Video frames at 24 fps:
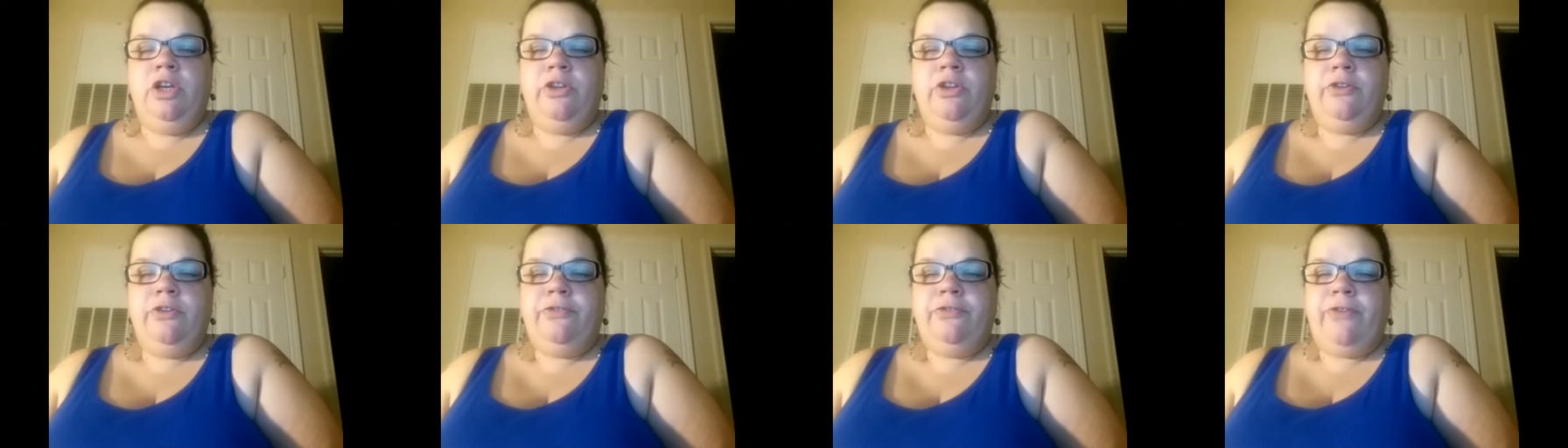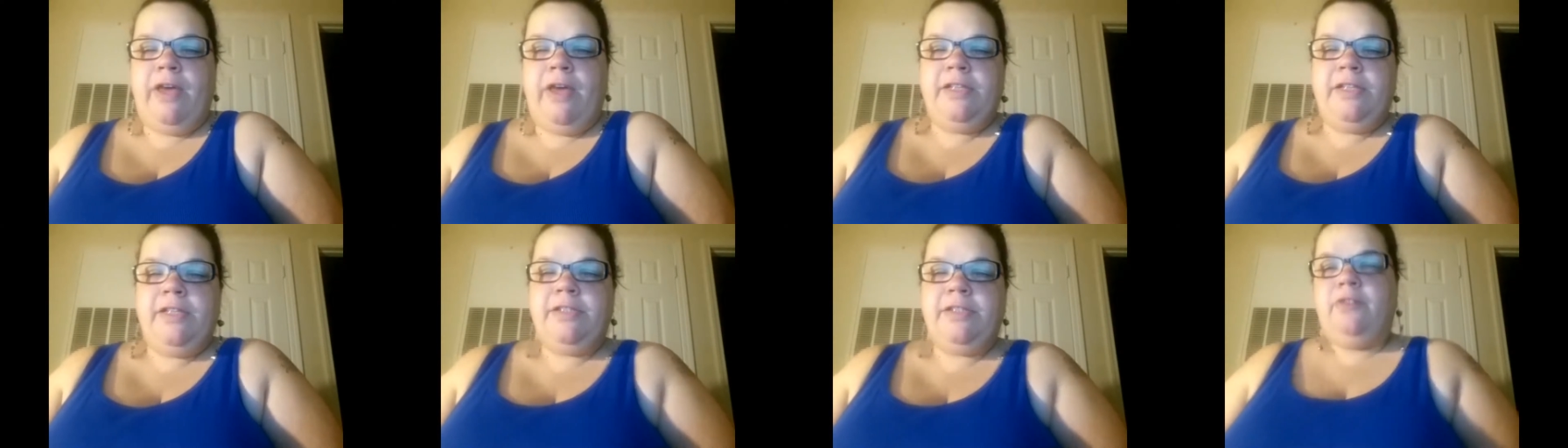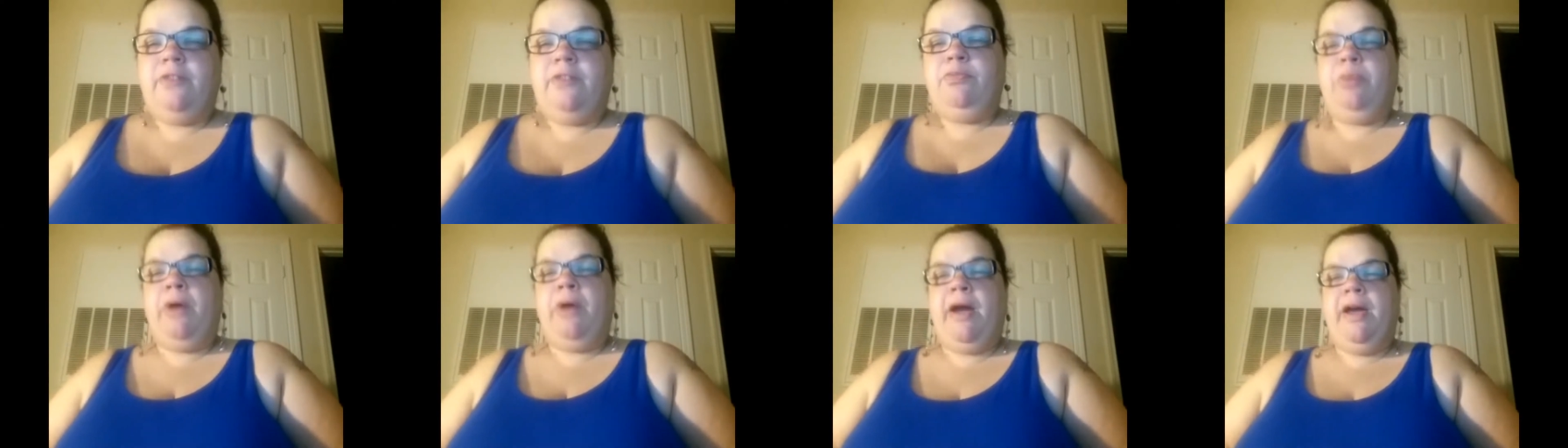face
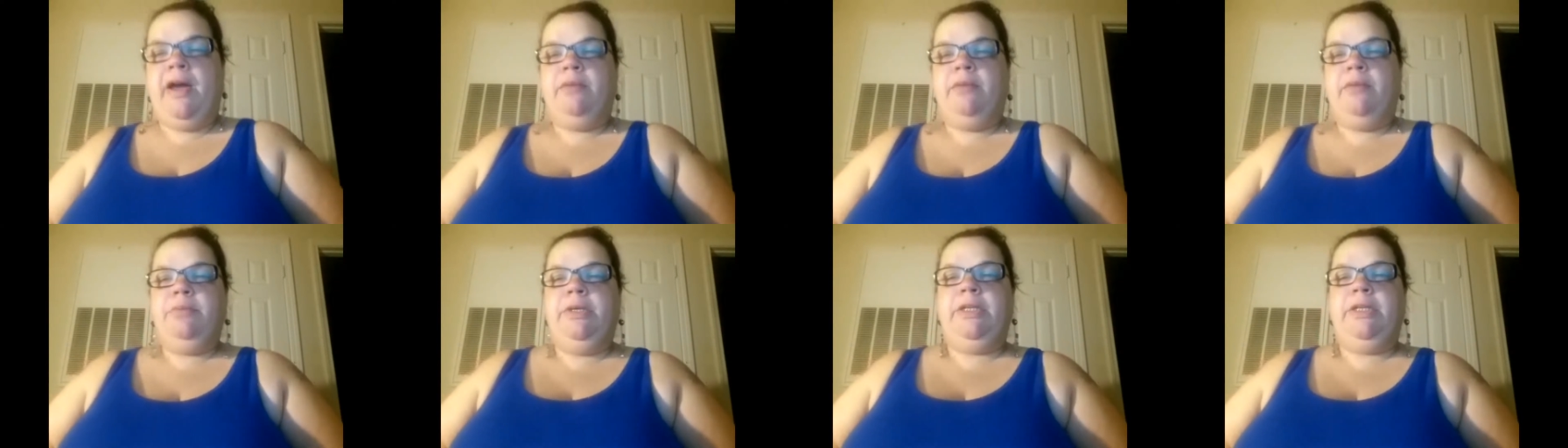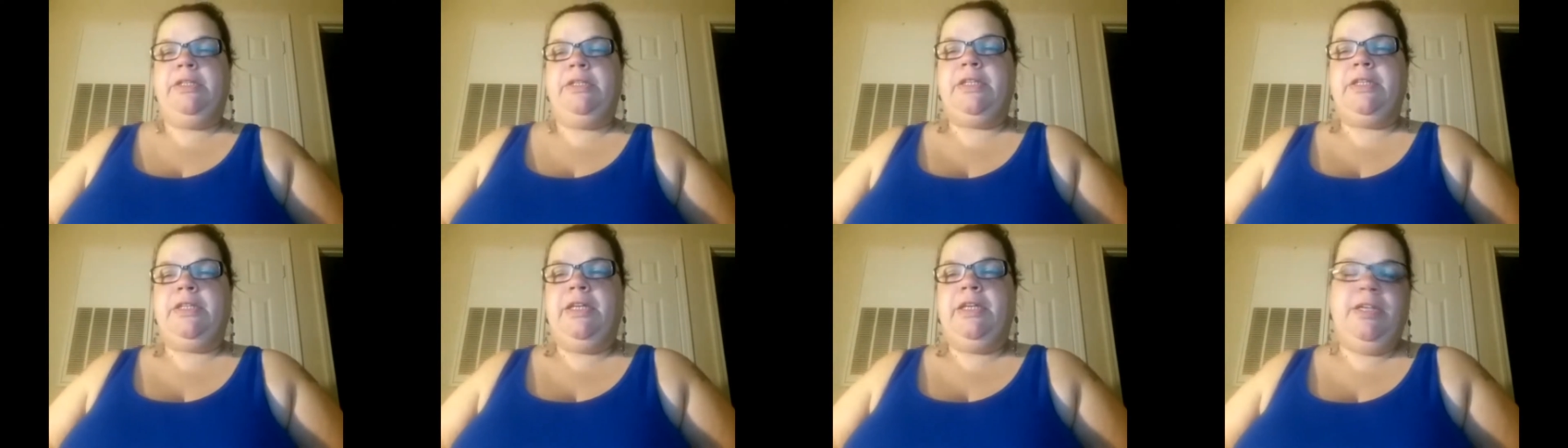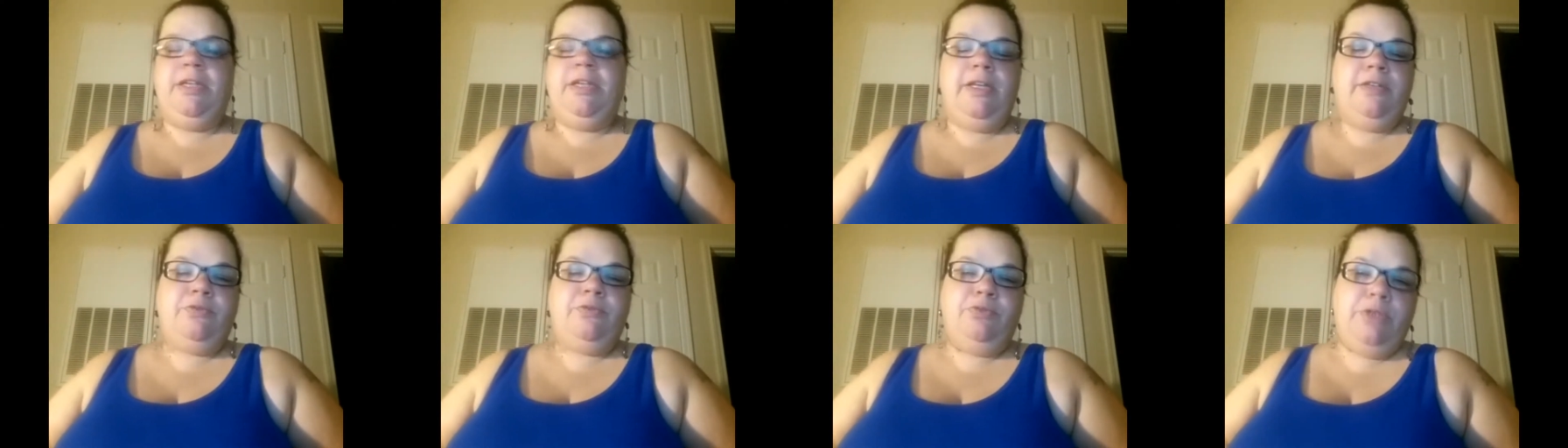of Pride Buzz, and
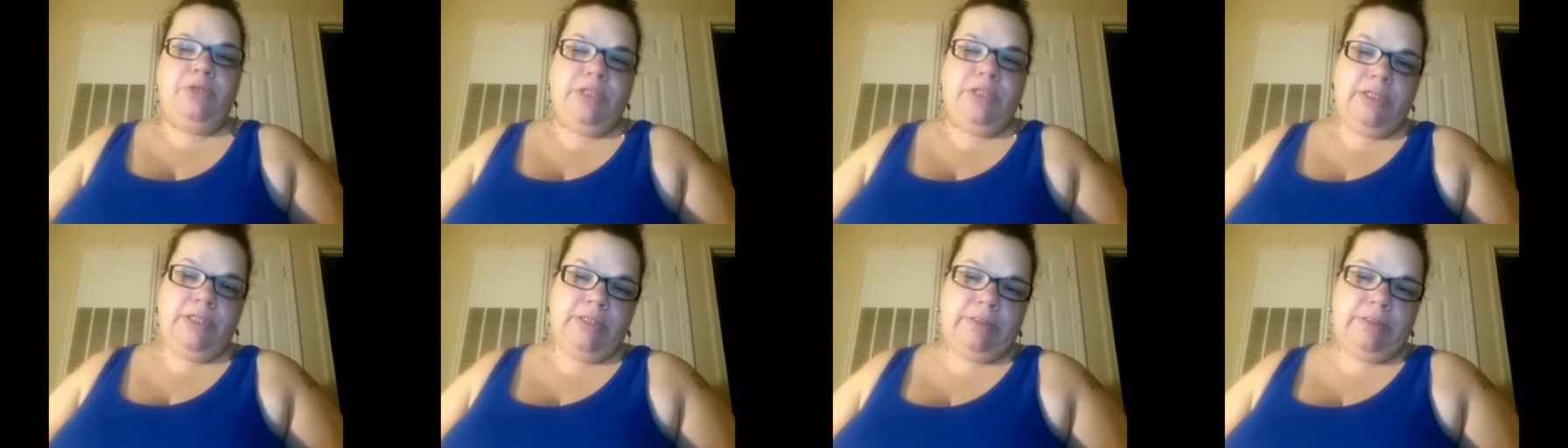as we